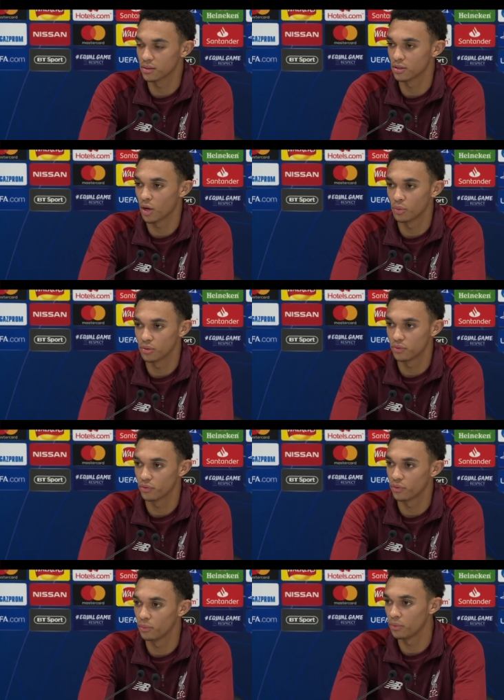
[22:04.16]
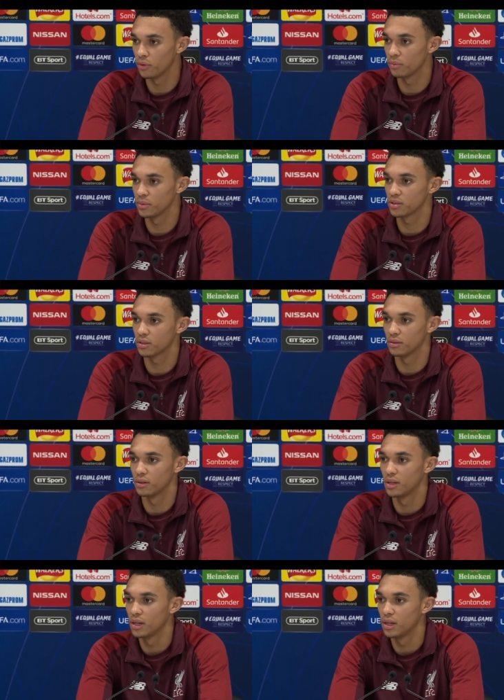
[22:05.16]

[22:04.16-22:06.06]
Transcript: and there's always room for improvement so